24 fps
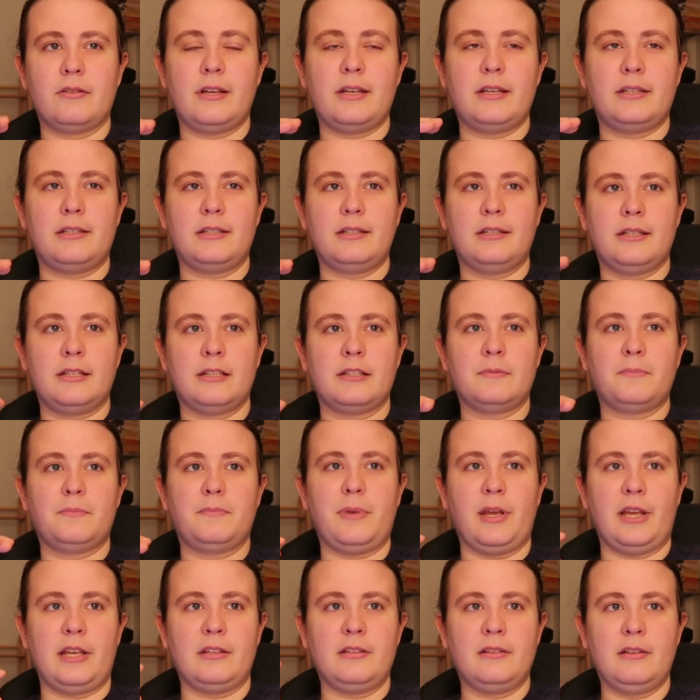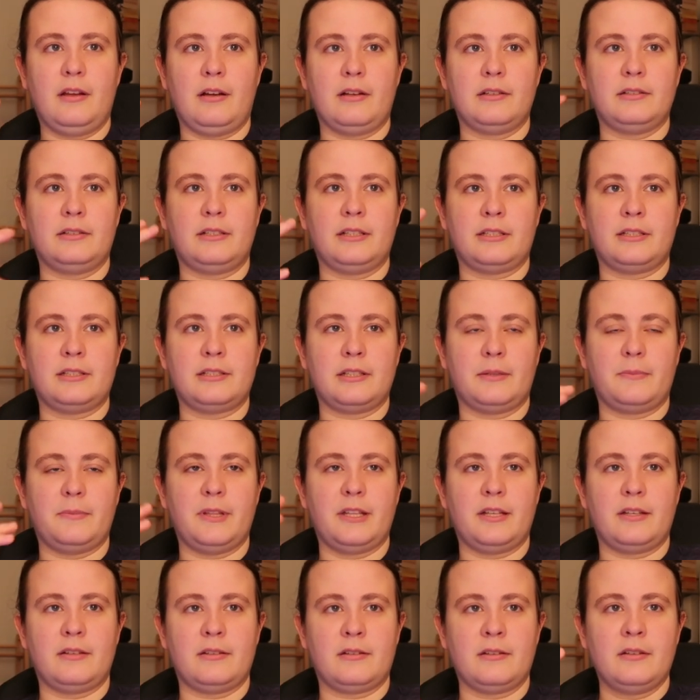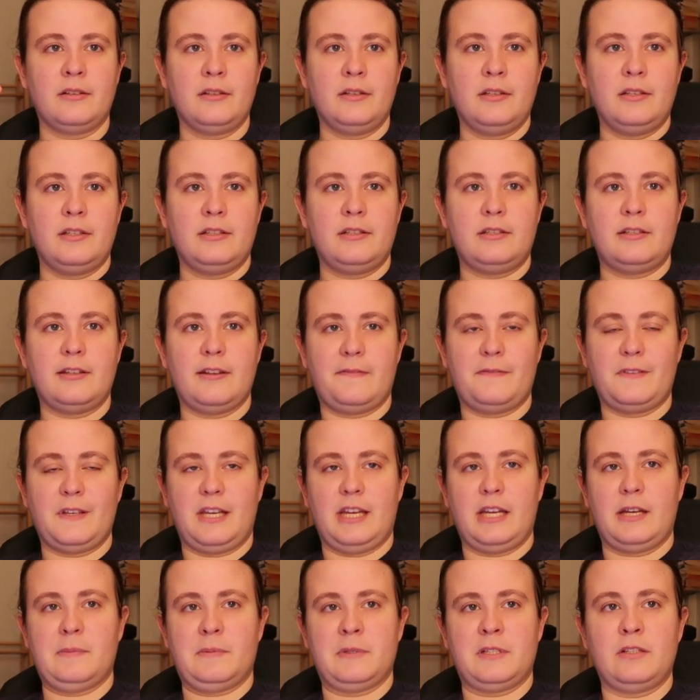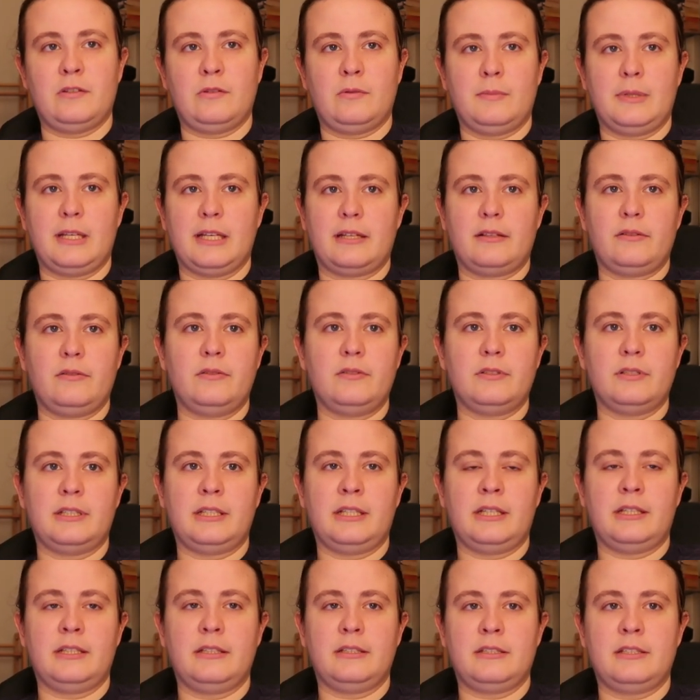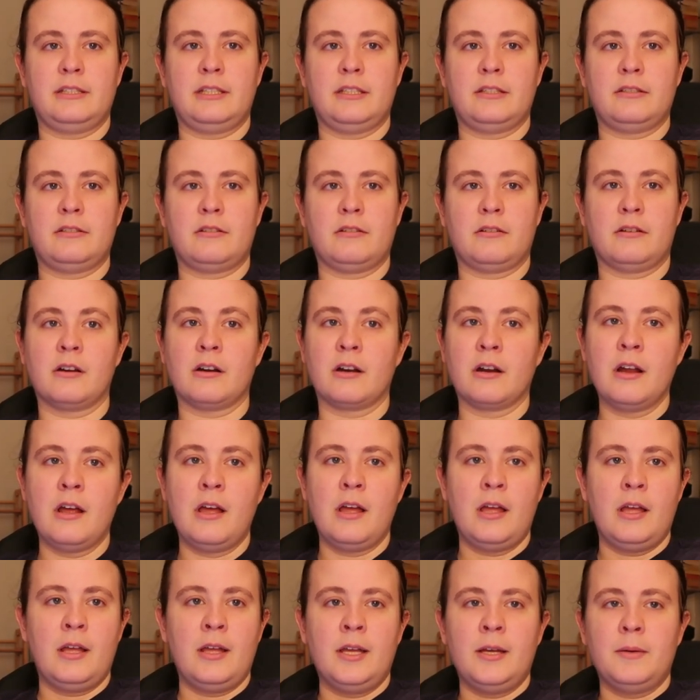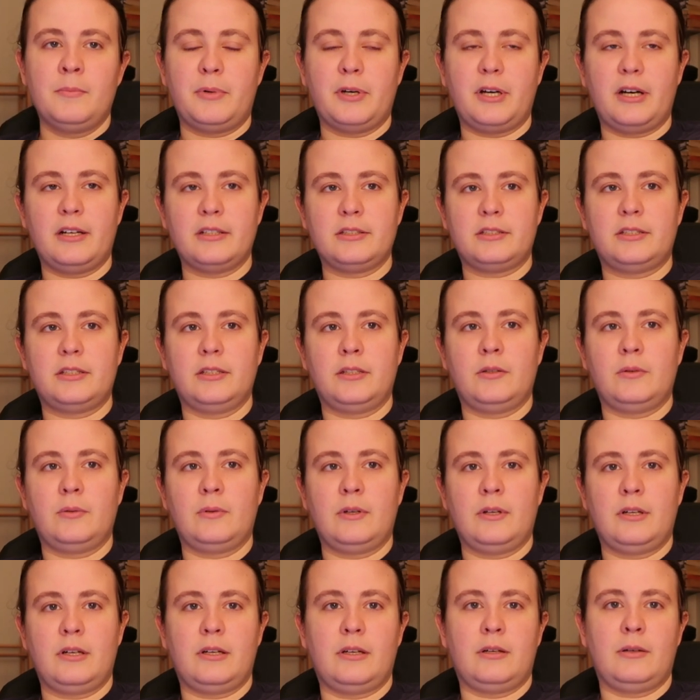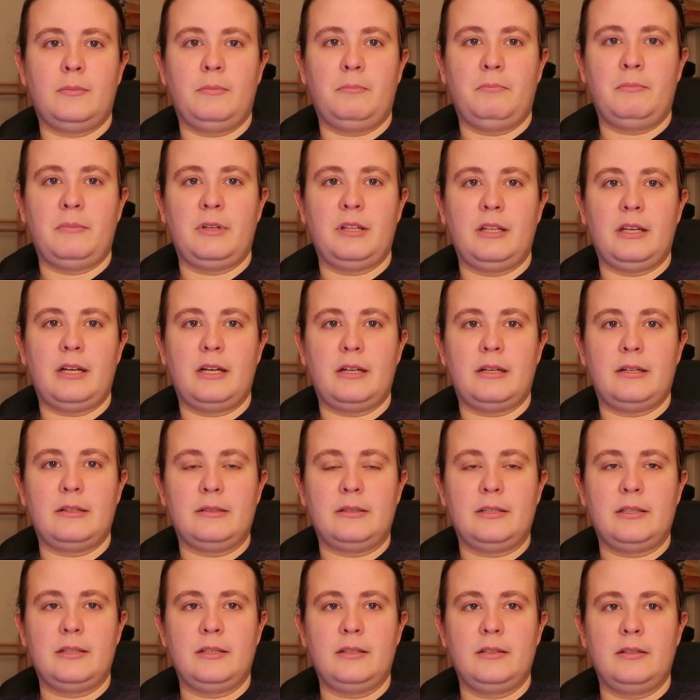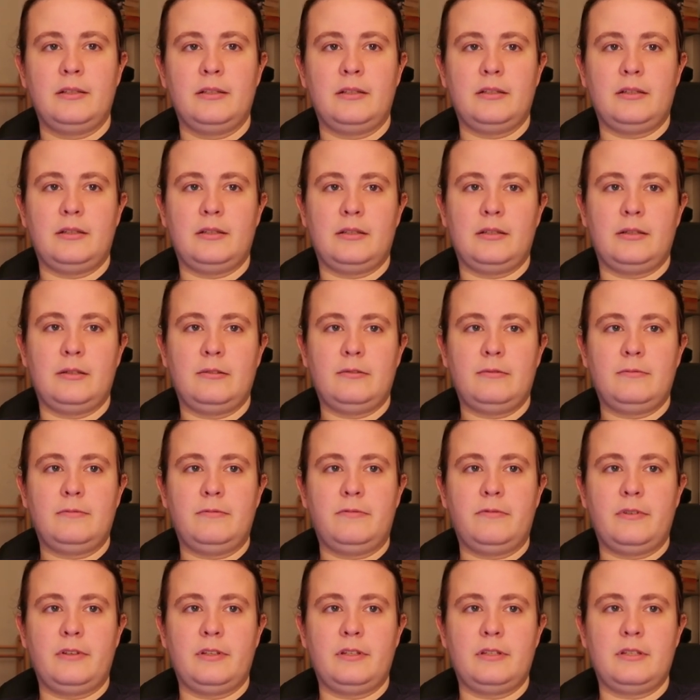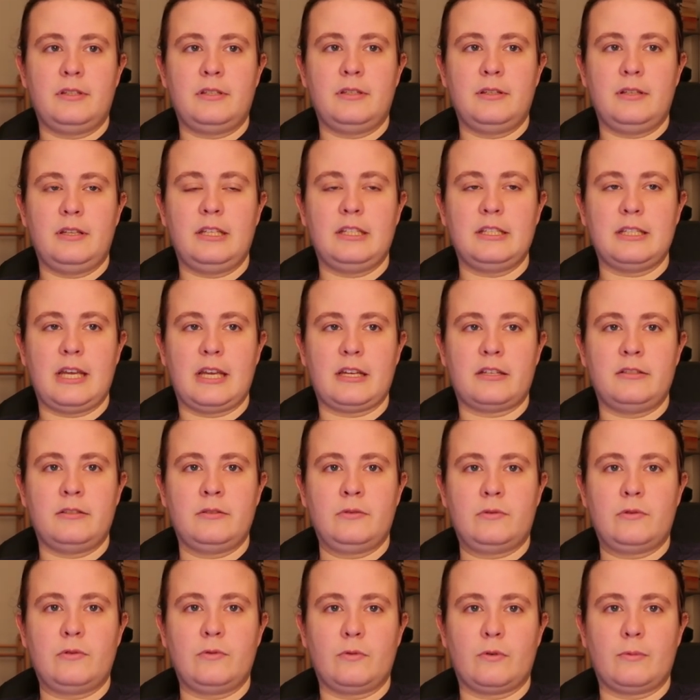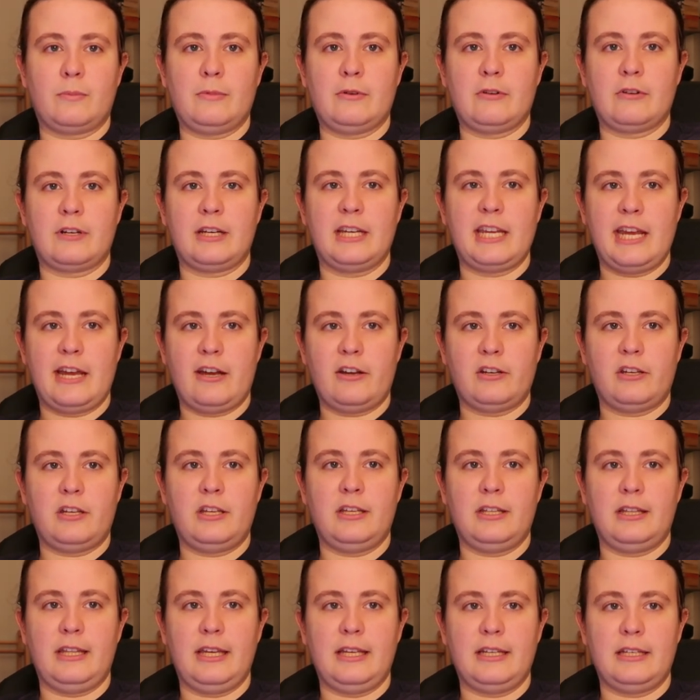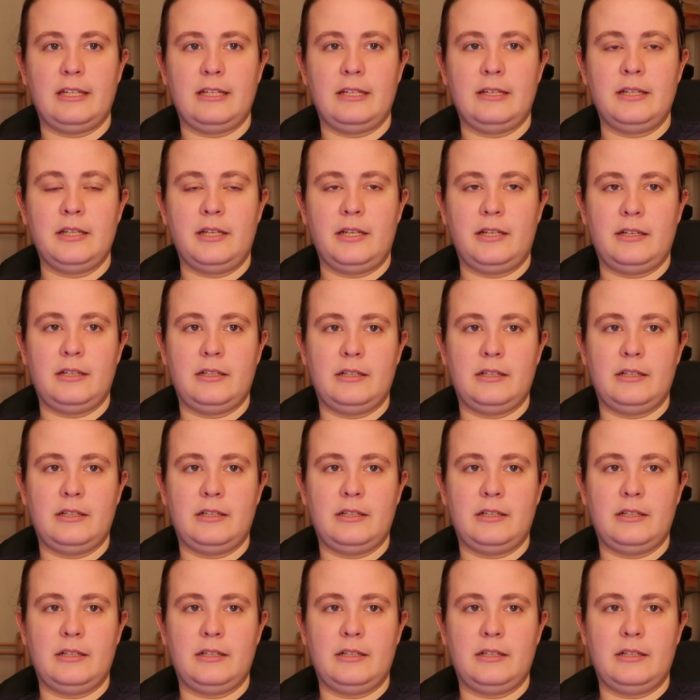craziness based on just some of the stuff that happened to him, like losing his sister, but also a lot of his actions were more calculated.